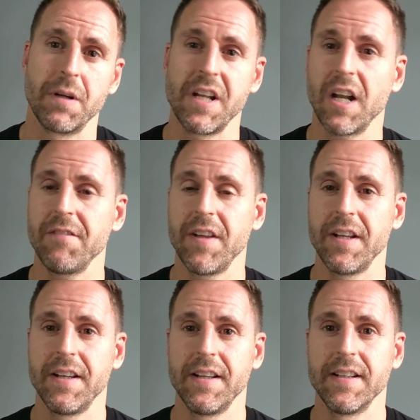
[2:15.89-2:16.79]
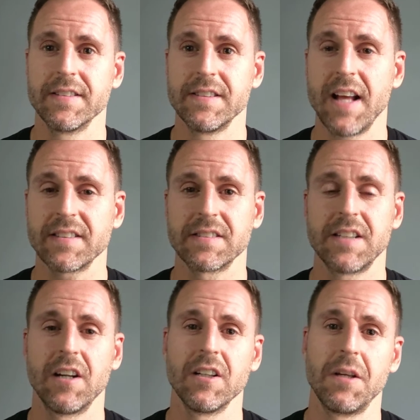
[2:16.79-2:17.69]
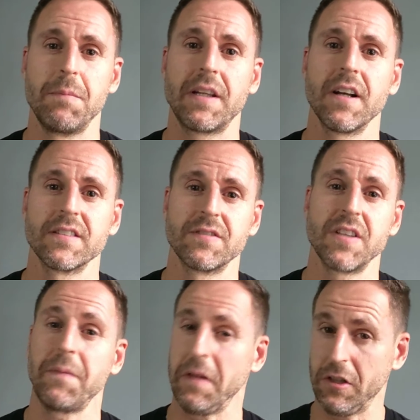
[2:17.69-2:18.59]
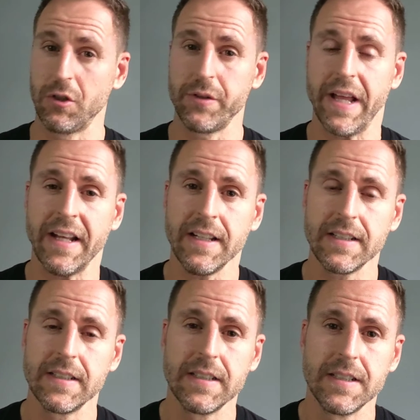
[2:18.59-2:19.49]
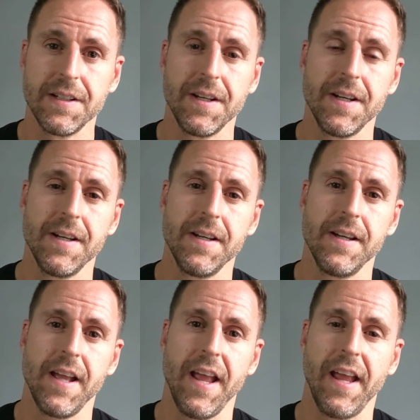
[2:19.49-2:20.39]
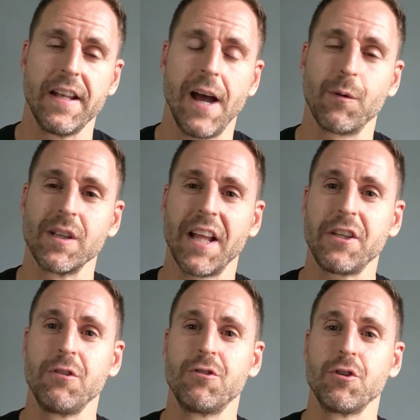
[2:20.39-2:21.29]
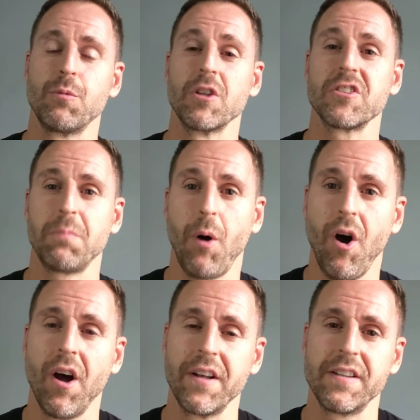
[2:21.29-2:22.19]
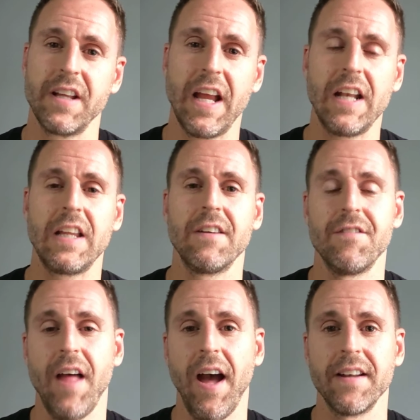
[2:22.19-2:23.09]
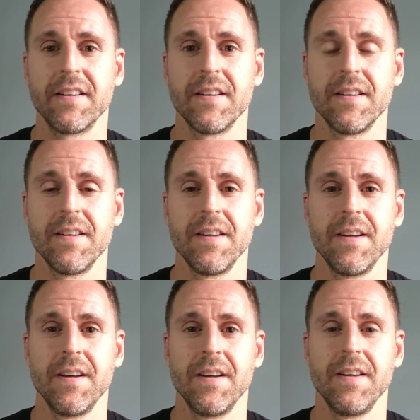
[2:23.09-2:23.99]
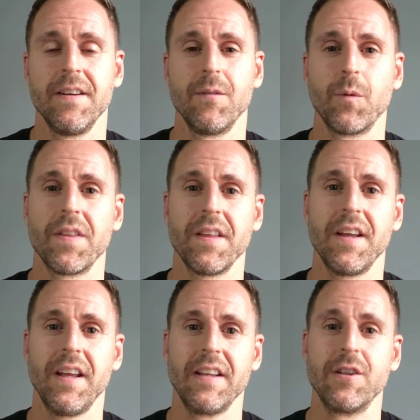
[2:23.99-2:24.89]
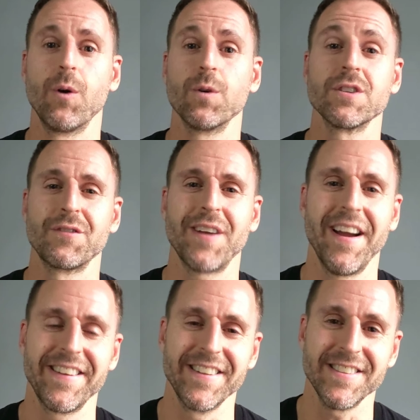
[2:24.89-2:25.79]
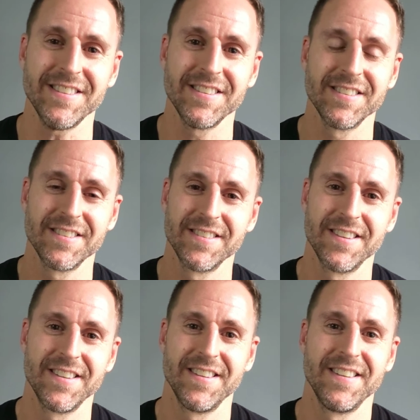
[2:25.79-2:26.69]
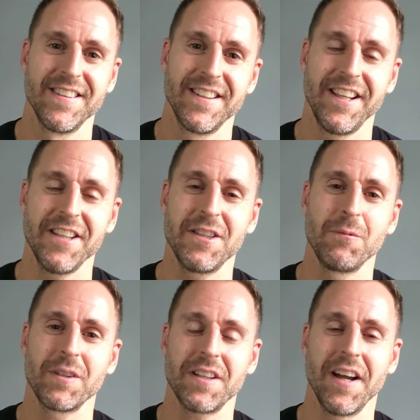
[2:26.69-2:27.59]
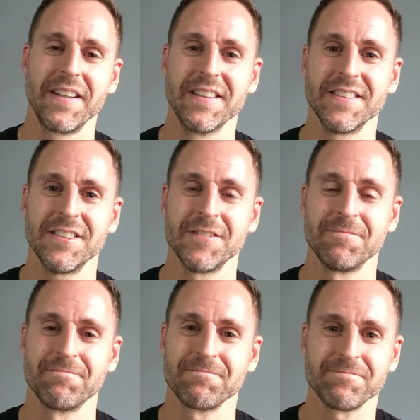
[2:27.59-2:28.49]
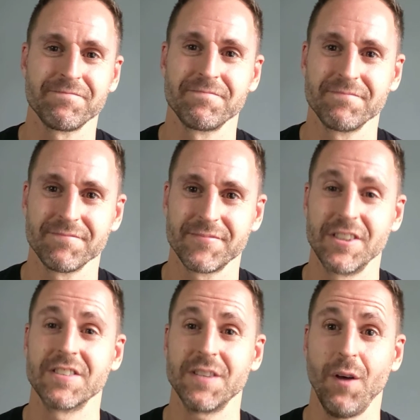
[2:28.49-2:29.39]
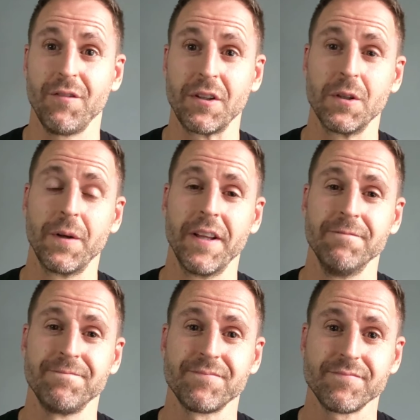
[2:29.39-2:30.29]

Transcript: But none of it is necessarily because of something you did. And I would like you to respond to any of that with a dose of kindness. Hit them with kindness yourself included.